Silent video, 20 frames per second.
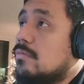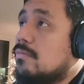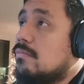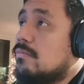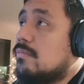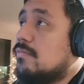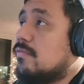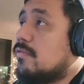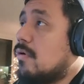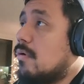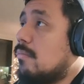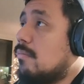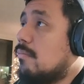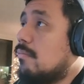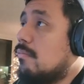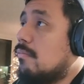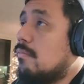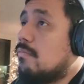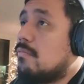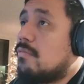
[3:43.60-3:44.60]

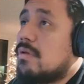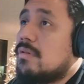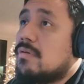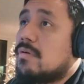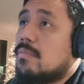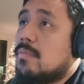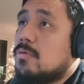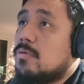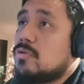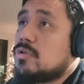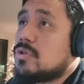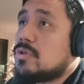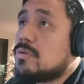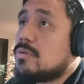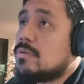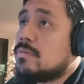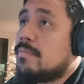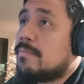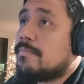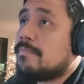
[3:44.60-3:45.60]
from render motion,